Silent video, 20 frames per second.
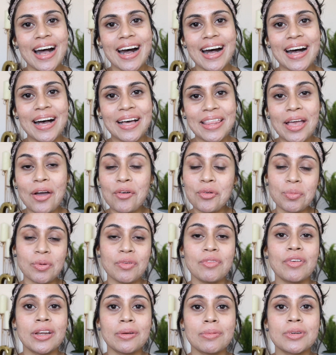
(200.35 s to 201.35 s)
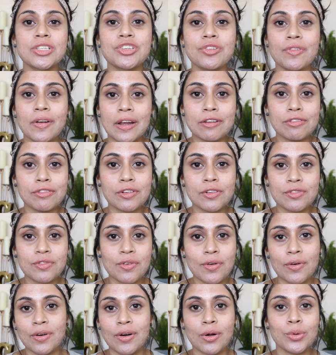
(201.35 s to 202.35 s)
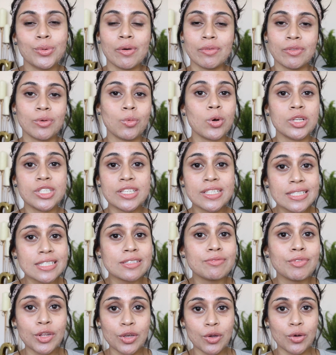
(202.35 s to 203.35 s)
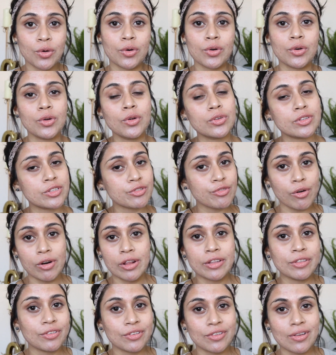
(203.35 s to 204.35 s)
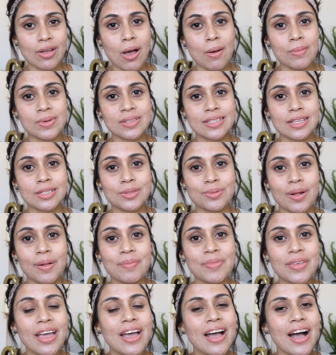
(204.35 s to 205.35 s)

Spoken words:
That would be very much grateful for whoever watching this video or scrolling through the comments as well.